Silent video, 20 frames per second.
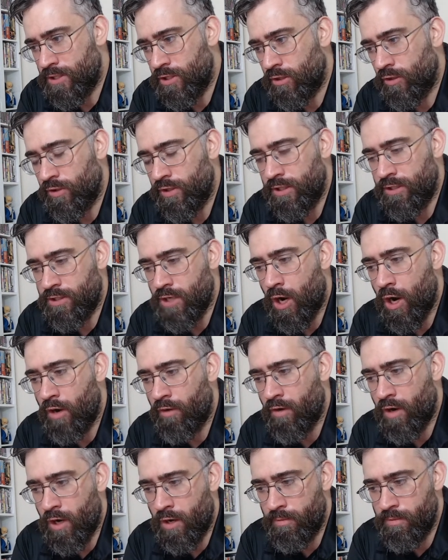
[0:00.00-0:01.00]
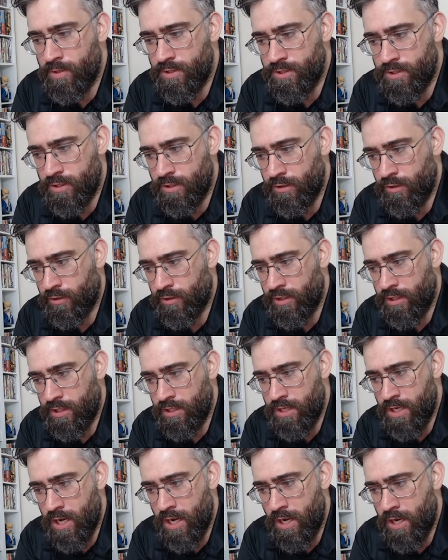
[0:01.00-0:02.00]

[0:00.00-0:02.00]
You've got the dioramas, so you've got the